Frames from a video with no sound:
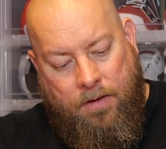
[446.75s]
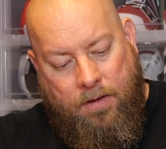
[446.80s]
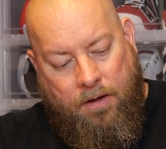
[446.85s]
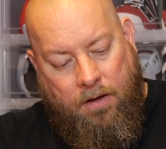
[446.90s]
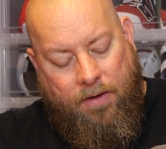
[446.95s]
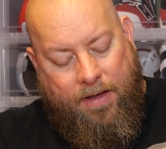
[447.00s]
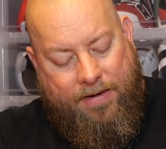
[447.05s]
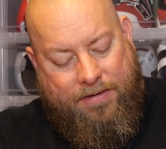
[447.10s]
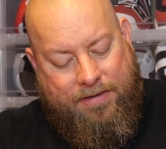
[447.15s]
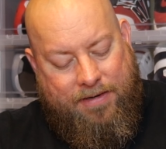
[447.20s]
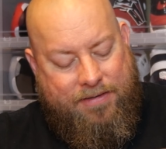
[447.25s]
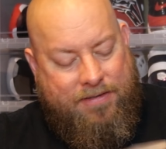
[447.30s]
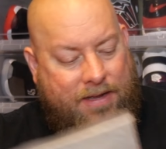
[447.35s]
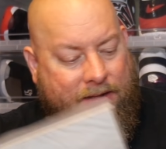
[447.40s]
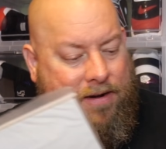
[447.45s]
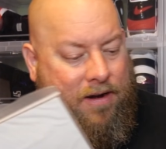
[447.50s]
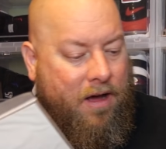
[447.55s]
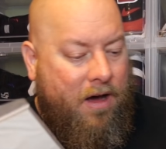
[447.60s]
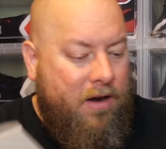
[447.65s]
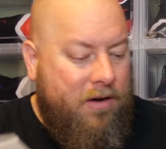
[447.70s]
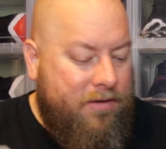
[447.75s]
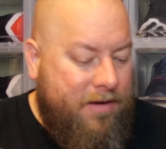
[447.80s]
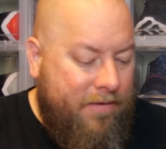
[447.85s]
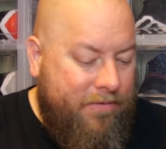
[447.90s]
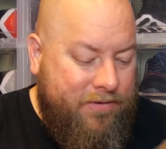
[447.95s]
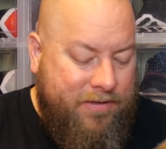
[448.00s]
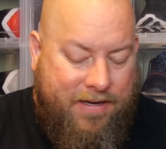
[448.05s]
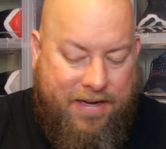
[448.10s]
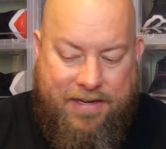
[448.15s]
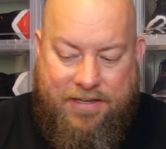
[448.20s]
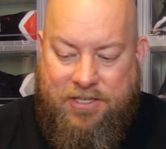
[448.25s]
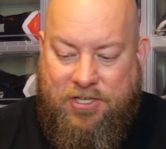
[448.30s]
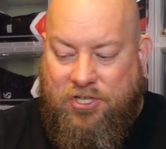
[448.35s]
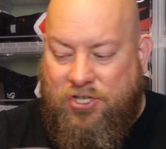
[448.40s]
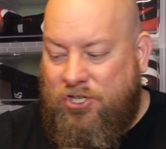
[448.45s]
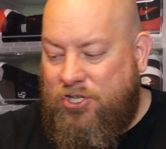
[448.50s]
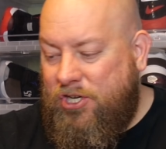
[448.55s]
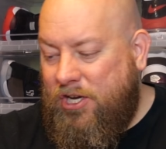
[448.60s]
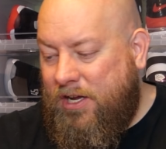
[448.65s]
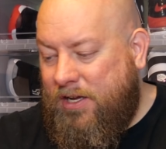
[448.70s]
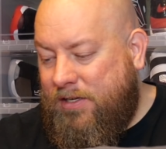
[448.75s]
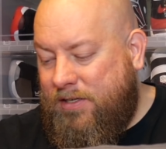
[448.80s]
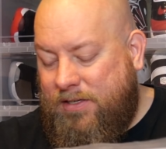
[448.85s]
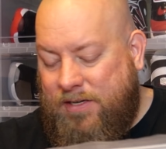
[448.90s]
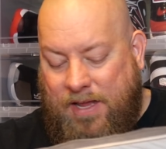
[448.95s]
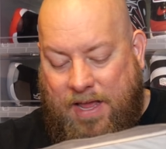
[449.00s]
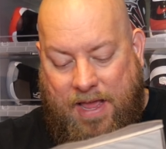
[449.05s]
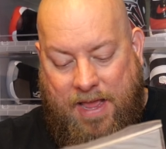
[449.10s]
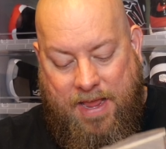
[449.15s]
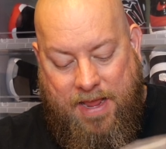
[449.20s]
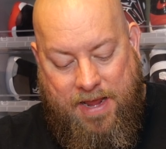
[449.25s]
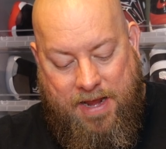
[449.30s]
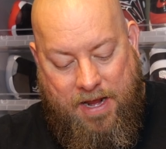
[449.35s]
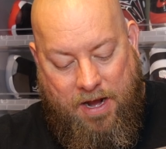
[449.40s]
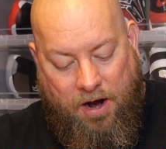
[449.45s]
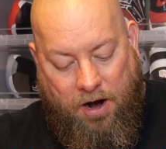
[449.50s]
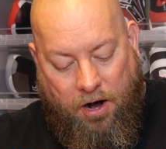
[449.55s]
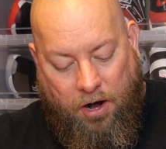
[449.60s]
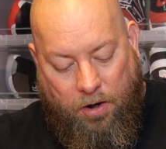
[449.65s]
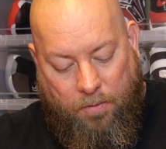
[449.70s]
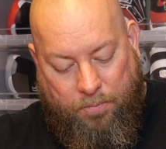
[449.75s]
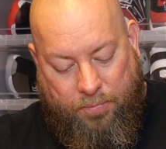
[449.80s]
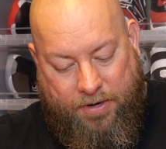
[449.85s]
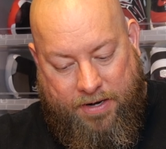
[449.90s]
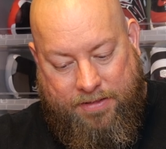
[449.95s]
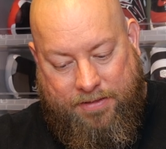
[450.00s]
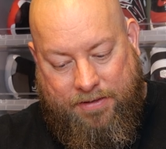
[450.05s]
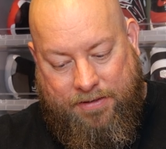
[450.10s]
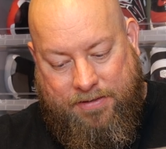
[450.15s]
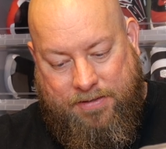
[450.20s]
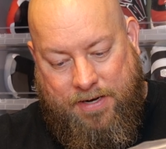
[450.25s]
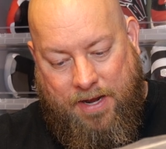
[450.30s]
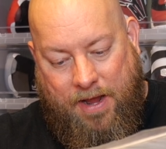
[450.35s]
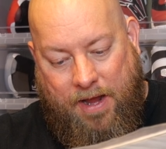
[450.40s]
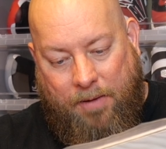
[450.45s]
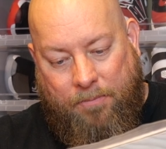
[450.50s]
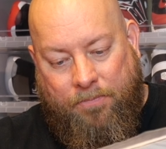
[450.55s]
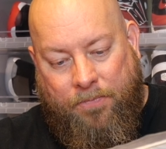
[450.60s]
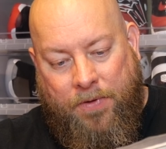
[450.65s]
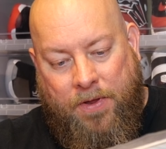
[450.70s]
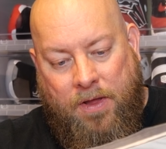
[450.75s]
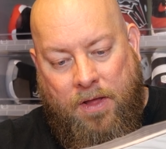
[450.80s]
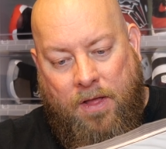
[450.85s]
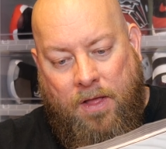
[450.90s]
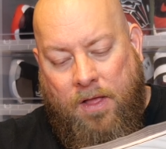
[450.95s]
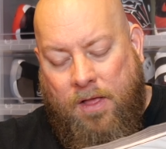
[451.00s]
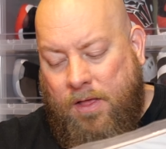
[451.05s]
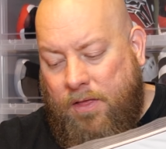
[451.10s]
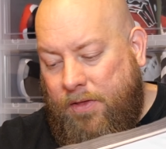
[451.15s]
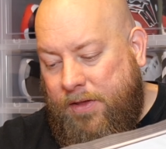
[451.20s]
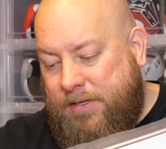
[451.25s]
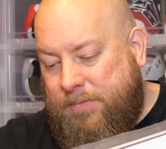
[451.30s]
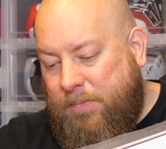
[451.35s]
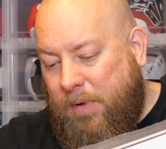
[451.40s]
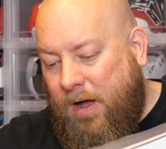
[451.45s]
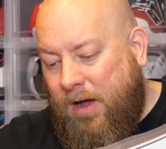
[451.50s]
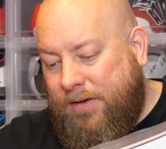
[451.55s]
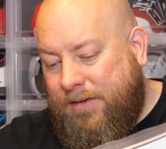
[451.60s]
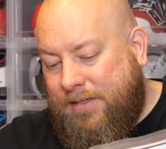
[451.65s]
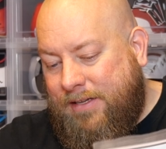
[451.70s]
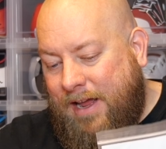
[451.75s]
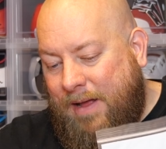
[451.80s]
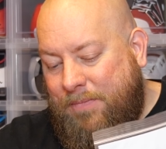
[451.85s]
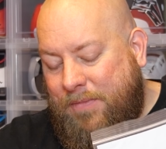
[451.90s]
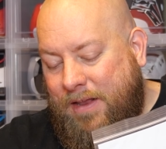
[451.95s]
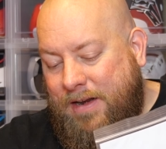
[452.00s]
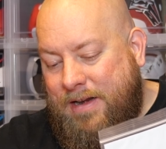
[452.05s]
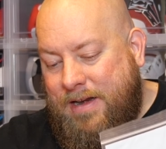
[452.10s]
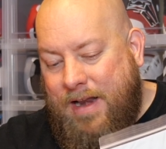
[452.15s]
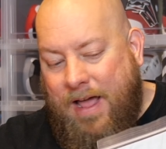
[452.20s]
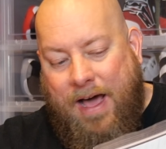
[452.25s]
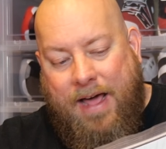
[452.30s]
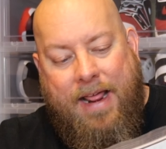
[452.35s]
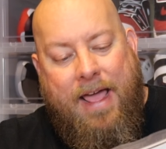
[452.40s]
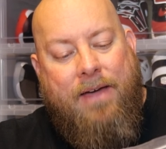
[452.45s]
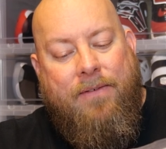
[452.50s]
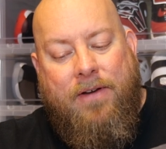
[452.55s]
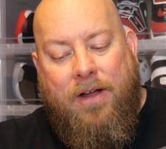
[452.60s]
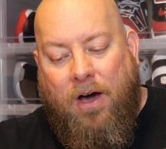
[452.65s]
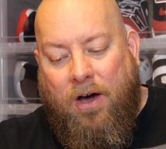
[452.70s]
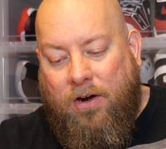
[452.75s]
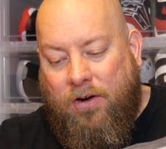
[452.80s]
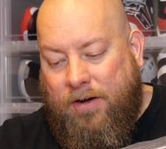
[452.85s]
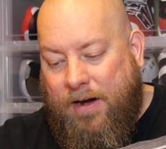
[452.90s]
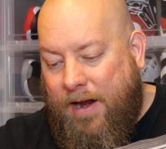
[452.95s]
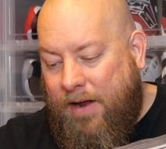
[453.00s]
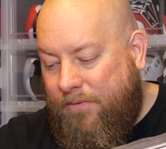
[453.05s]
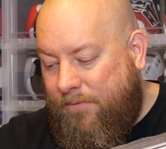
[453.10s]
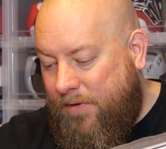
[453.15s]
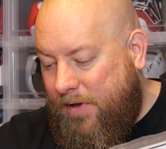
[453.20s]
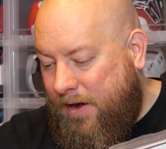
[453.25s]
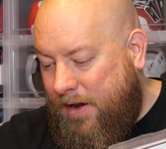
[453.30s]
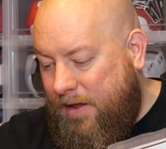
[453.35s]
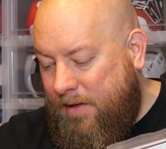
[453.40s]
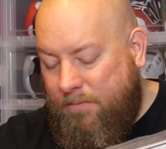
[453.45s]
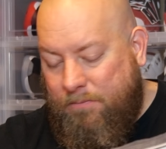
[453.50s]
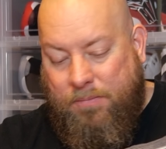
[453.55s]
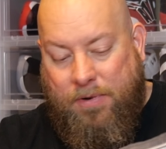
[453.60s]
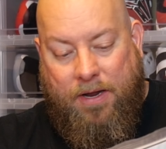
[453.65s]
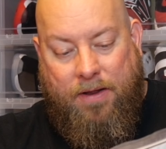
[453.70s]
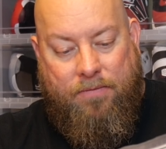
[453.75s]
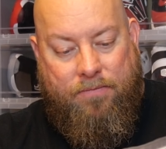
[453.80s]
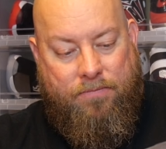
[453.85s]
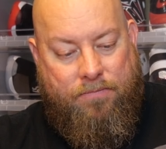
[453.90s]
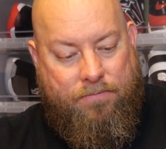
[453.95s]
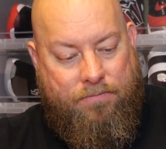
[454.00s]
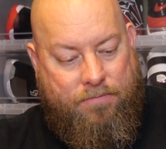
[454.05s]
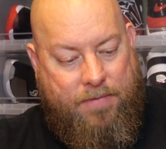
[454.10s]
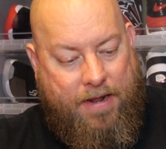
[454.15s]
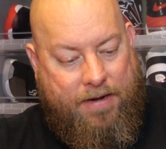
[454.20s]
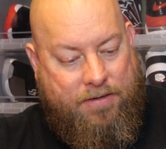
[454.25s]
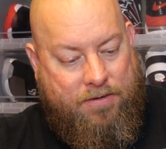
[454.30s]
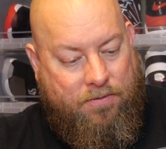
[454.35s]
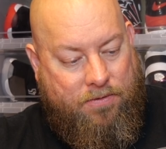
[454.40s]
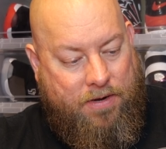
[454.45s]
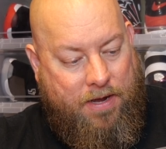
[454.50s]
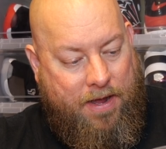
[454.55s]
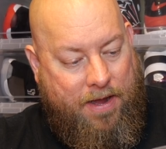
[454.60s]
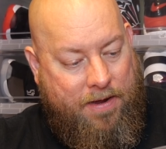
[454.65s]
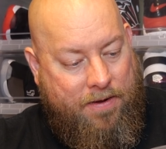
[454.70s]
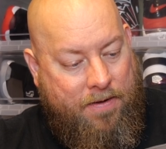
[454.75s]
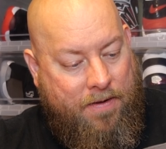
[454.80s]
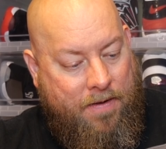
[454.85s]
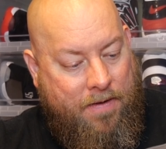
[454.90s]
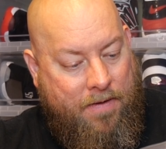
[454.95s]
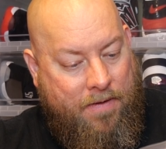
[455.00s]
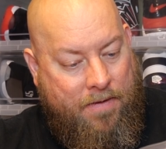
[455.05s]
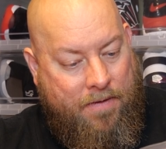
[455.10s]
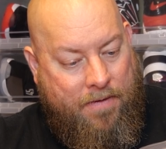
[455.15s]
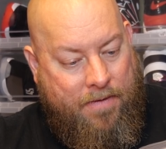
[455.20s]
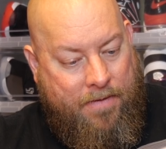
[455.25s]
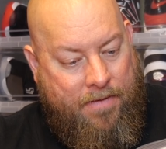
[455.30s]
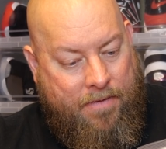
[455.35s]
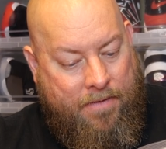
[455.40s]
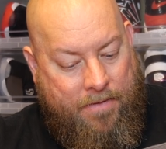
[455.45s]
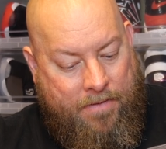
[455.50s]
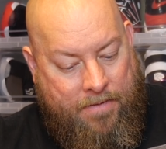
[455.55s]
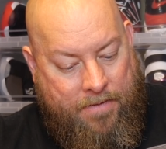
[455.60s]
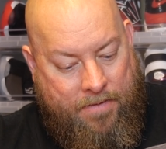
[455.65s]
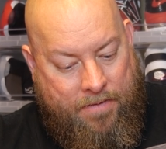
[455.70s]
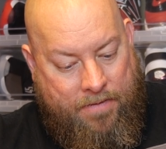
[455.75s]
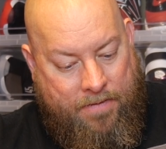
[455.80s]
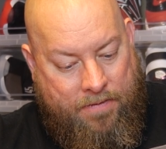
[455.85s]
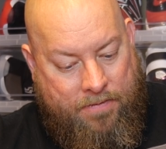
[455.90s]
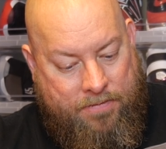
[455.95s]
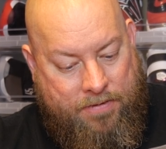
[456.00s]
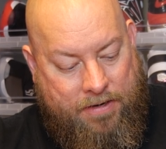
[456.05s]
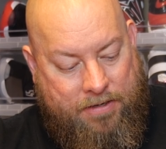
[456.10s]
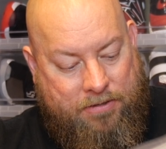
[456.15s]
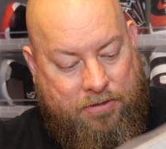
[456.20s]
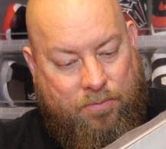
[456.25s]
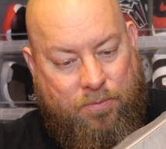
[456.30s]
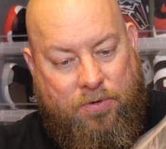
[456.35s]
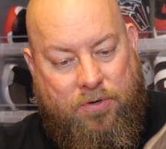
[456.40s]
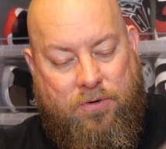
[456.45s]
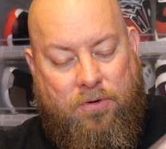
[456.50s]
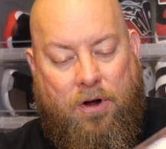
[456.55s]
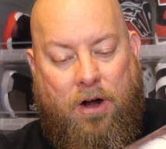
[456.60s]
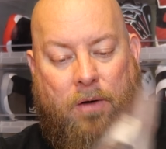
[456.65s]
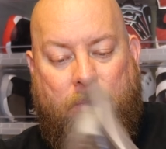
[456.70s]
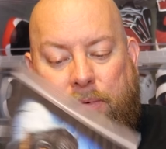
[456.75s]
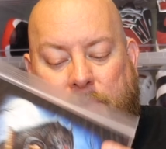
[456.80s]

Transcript: Oh, actually, it's not an autograph. It looks like it's just a art print this time. This box this time did not have an autograph in it, but that's okay. So that's super cool art